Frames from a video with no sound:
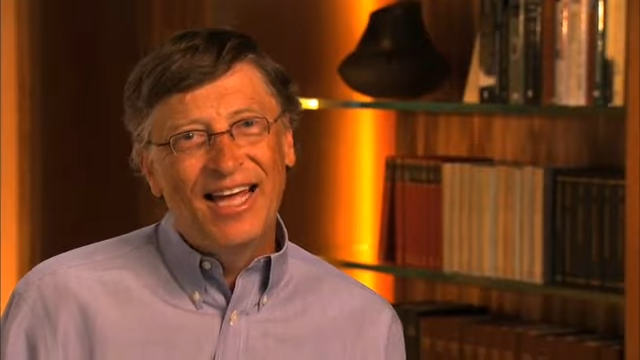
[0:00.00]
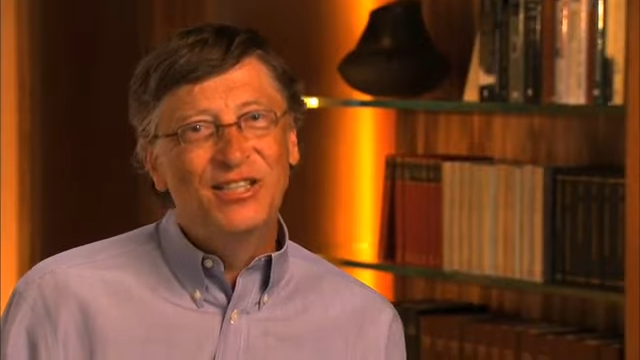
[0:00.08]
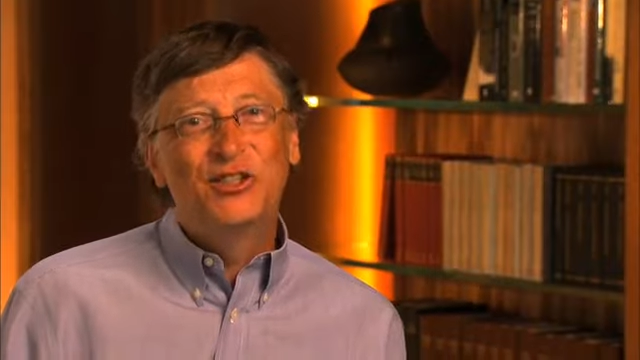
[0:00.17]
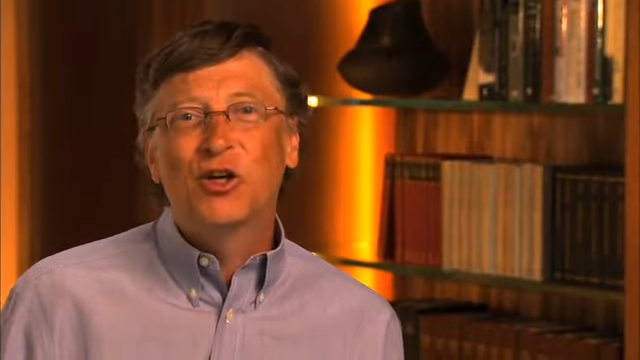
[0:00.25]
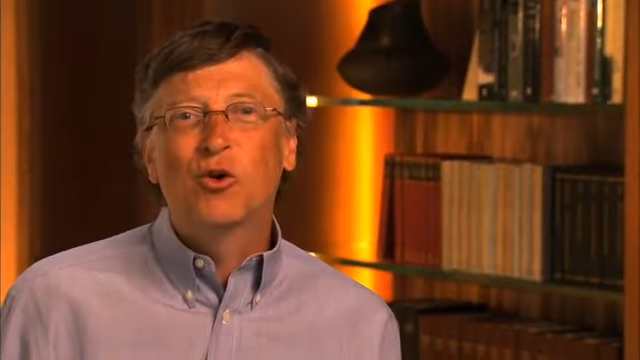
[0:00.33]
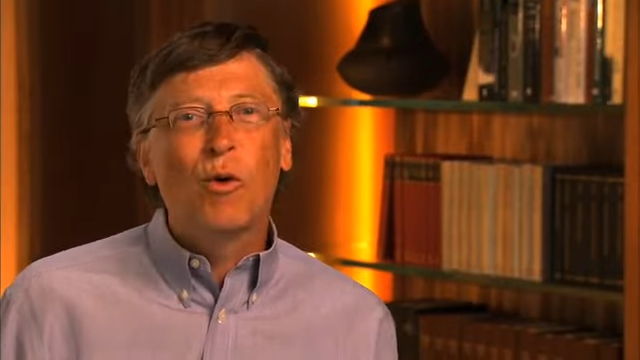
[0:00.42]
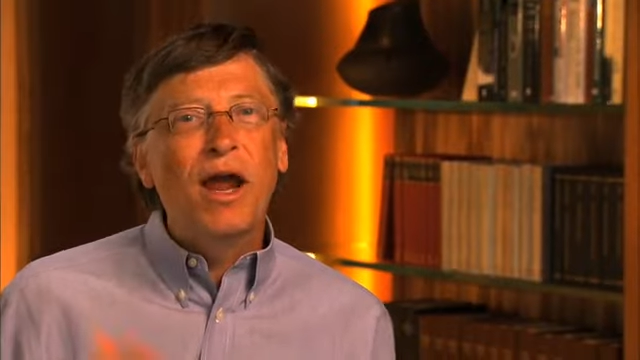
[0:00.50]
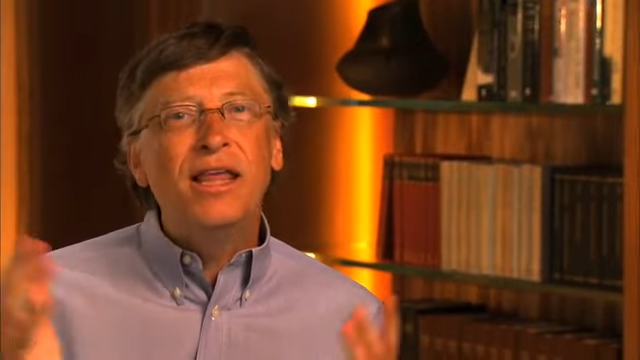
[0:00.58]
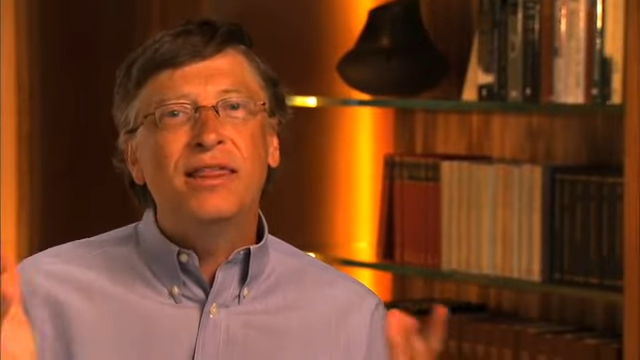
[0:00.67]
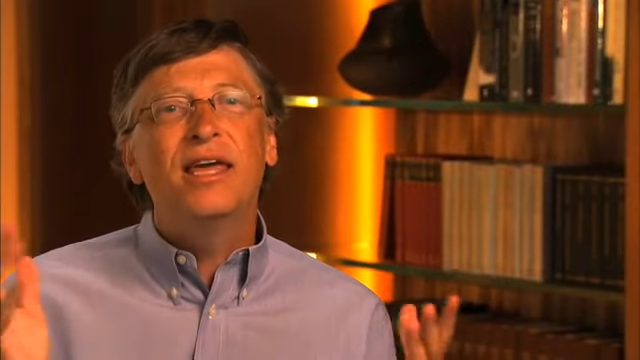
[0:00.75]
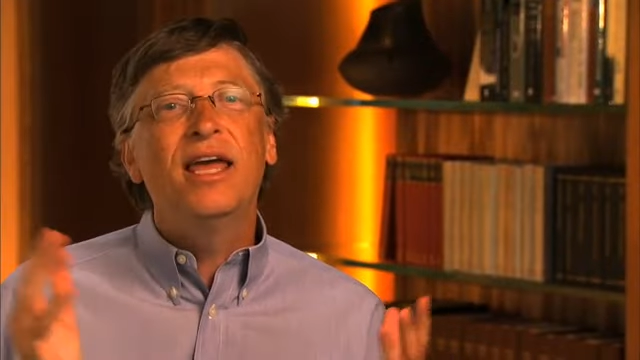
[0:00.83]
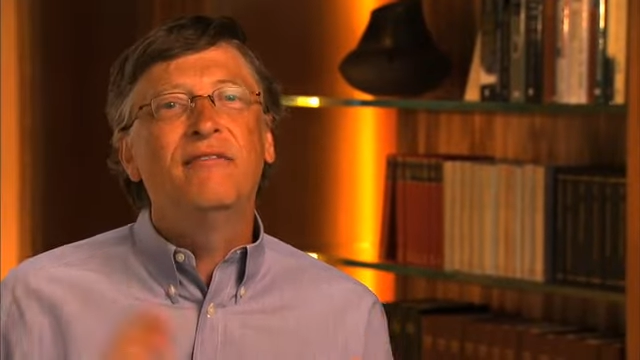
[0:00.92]
and it's a
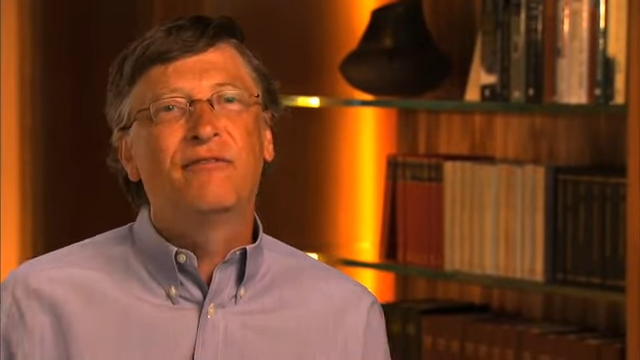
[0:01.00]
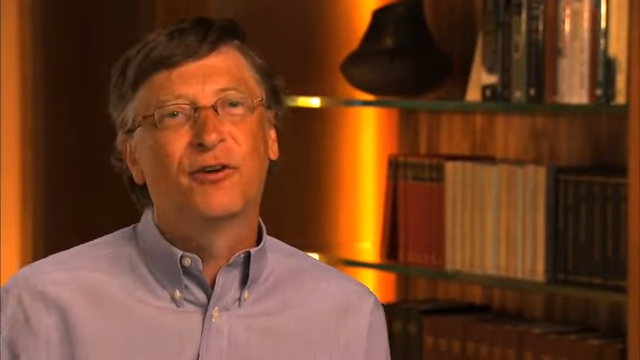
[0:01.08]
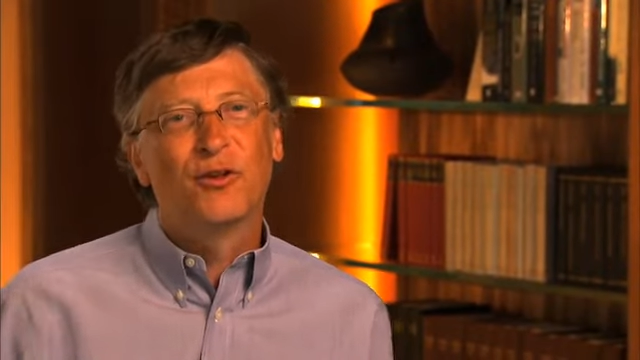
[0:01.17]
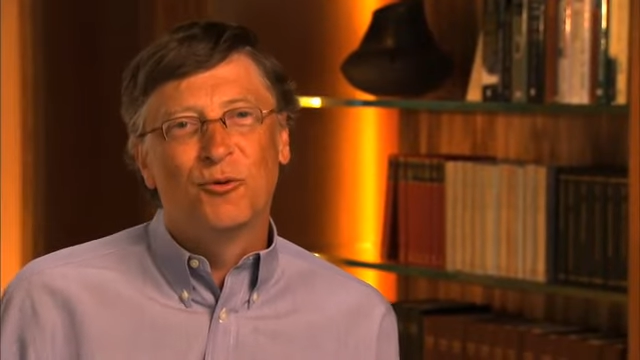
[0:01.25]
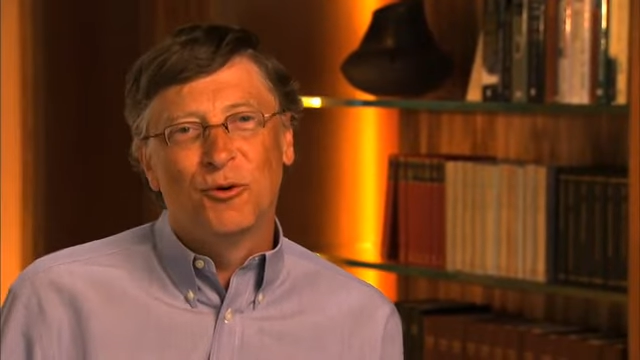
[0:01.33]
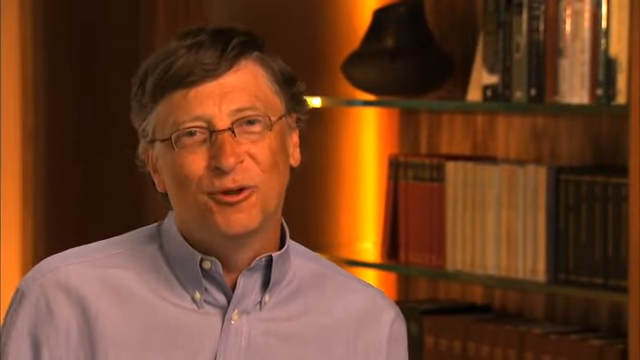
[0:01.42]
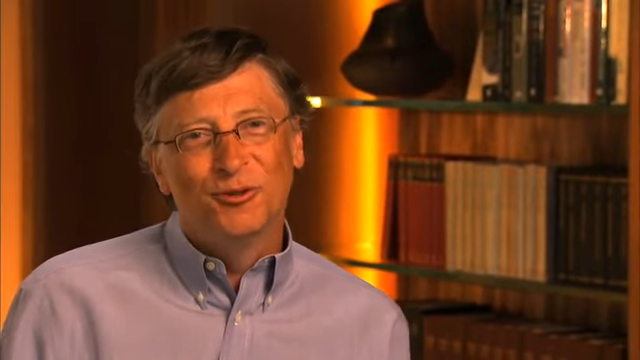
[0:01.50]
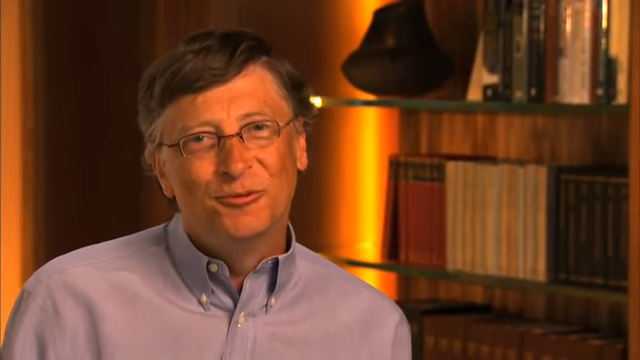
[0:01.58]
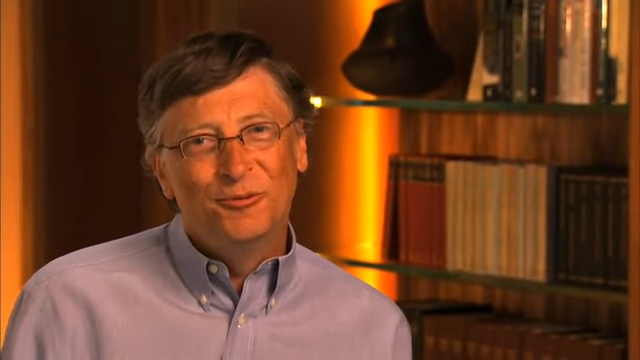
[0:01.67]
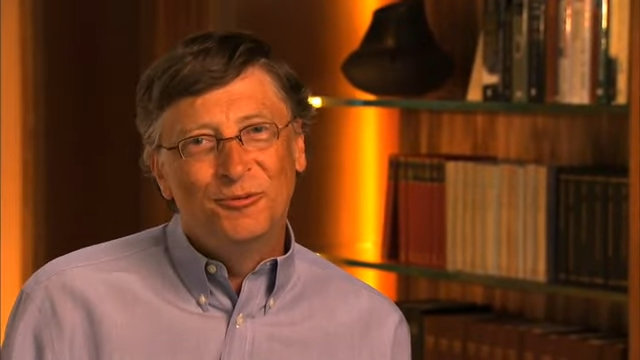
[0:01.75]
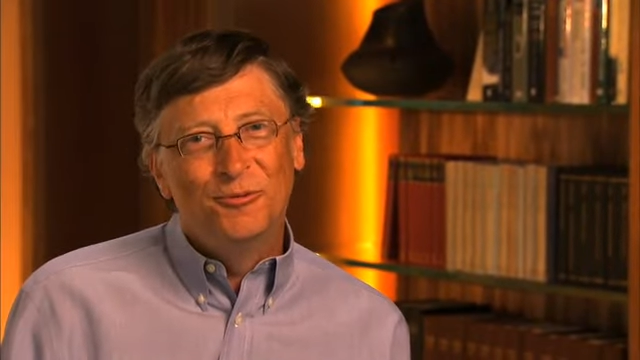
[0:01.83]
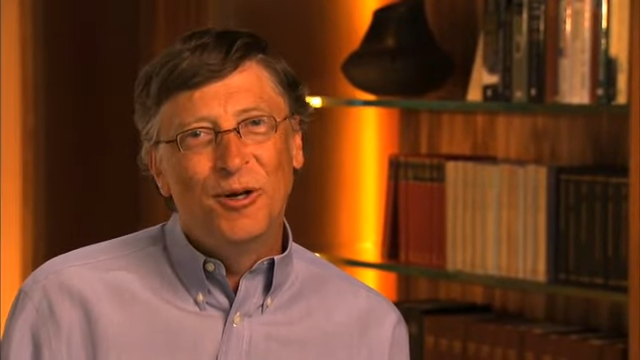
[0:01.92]
great thing for the world
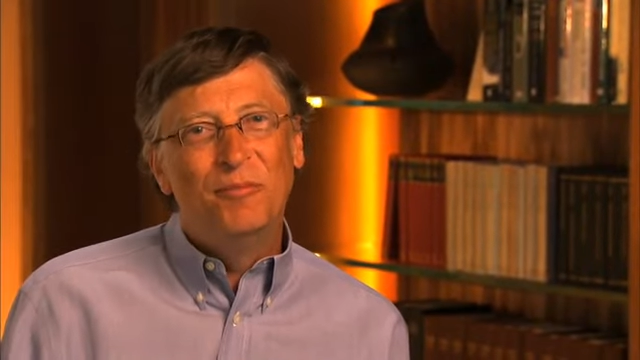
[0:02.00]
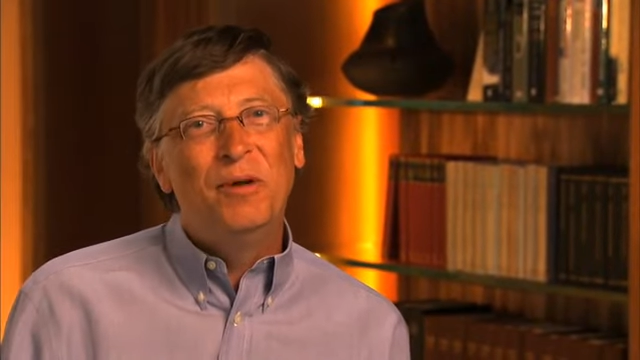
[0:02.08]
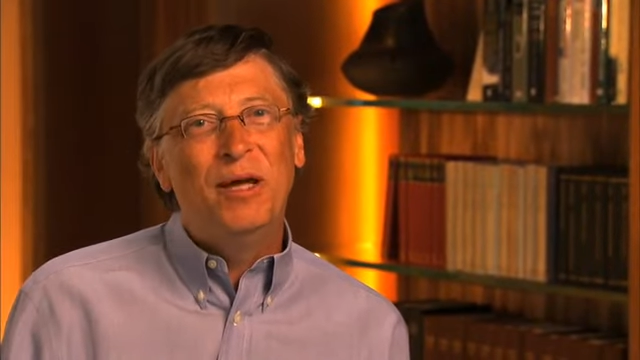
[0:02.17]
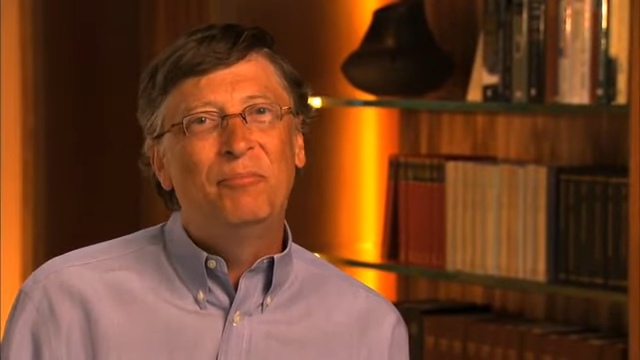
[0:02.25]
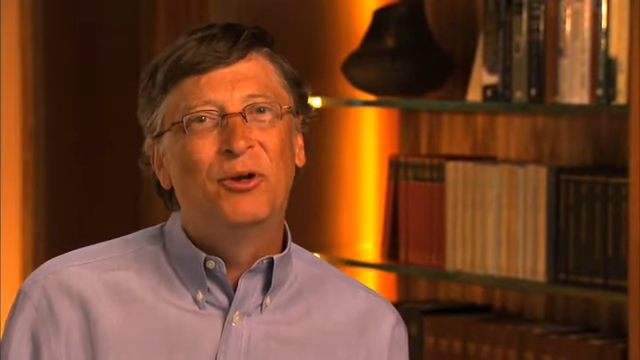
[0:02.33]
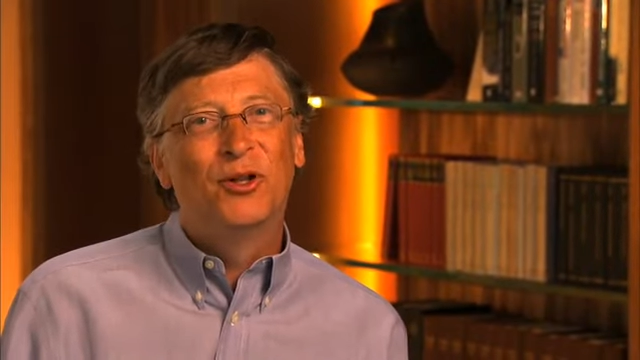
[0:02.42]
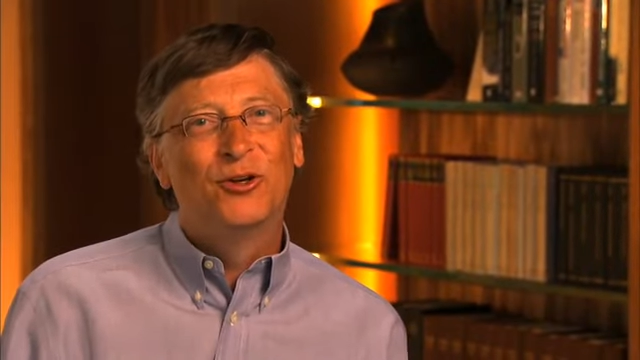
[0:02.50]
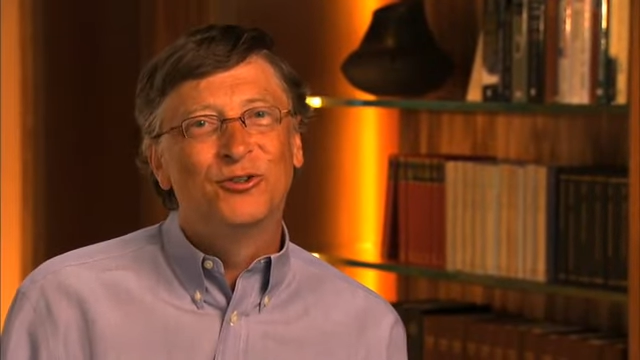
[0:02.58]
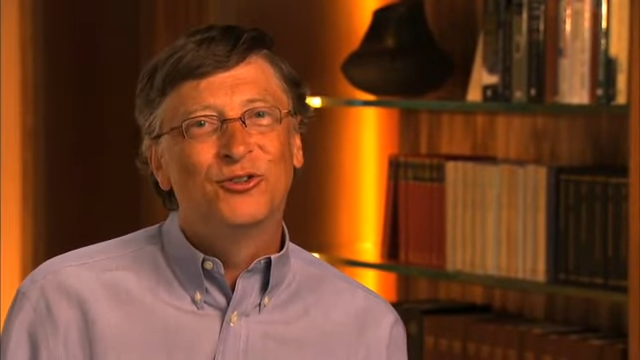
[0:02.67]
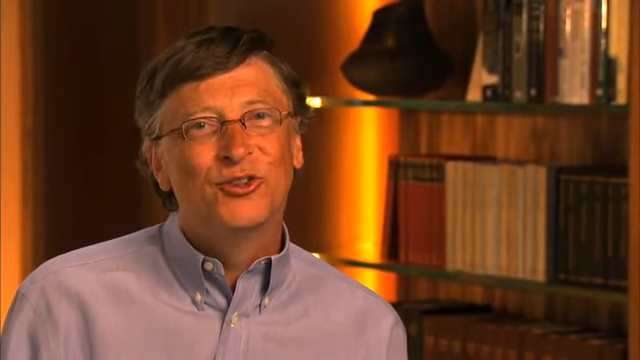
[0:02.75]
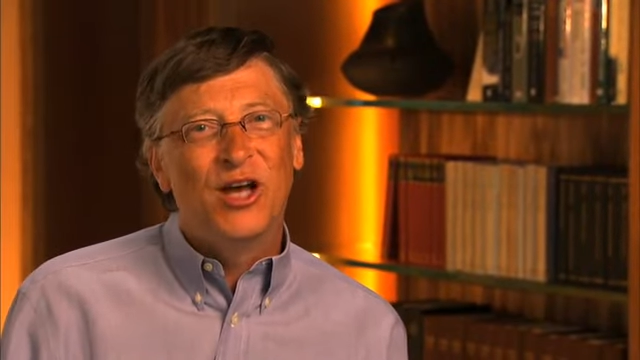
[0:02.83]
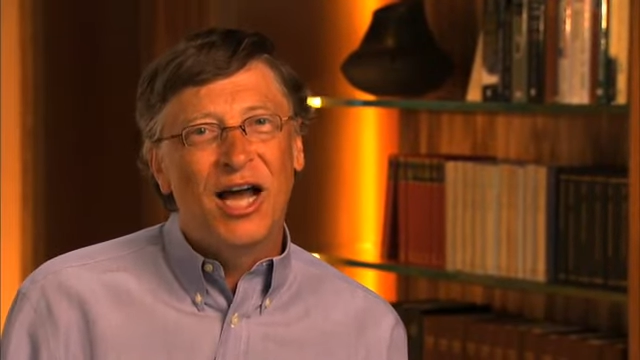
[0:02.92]
when people
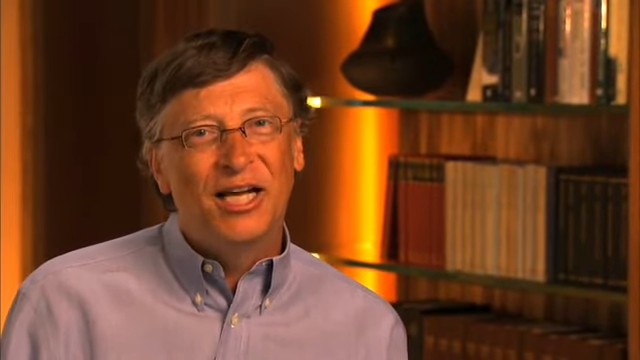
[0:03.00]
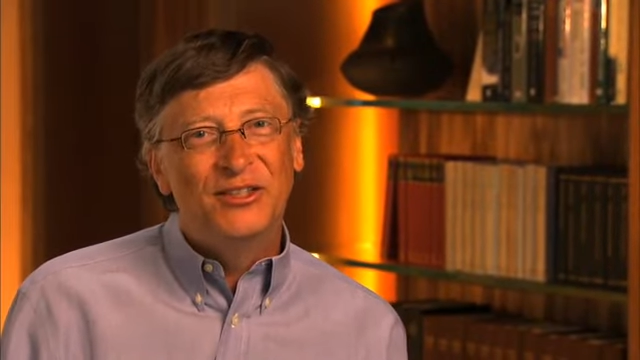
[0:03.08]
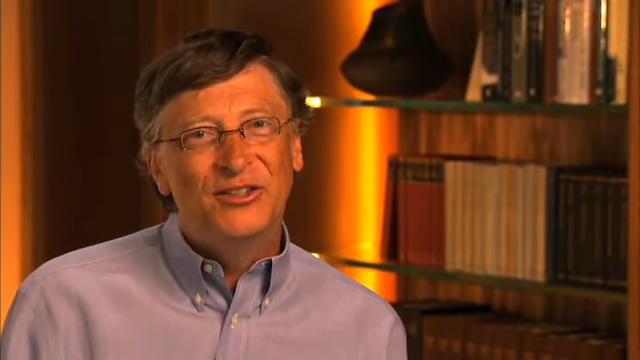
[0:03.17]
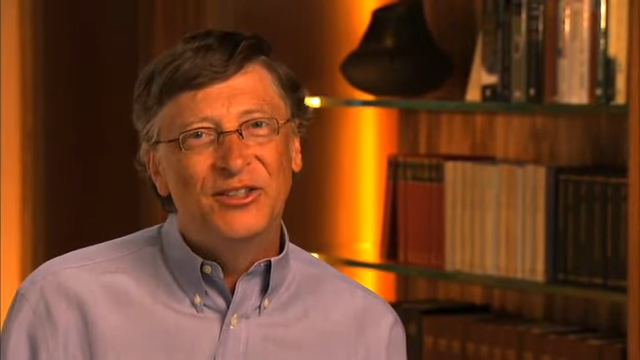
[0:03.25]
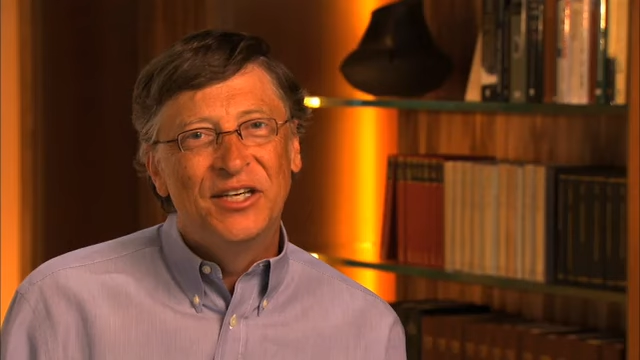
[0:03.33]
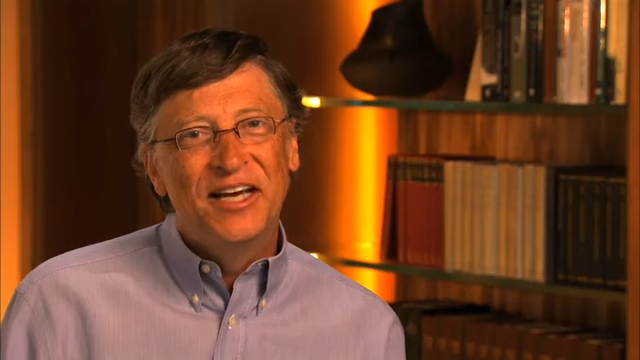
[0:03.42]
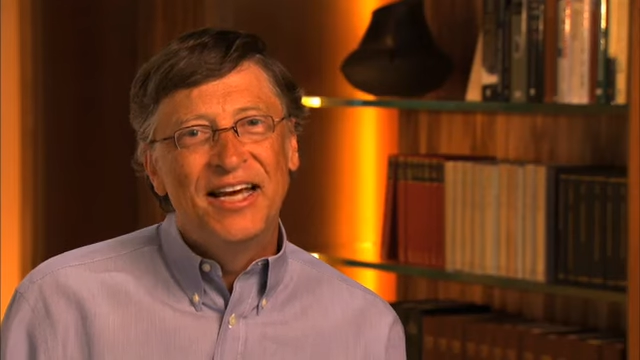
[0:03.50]
learn science.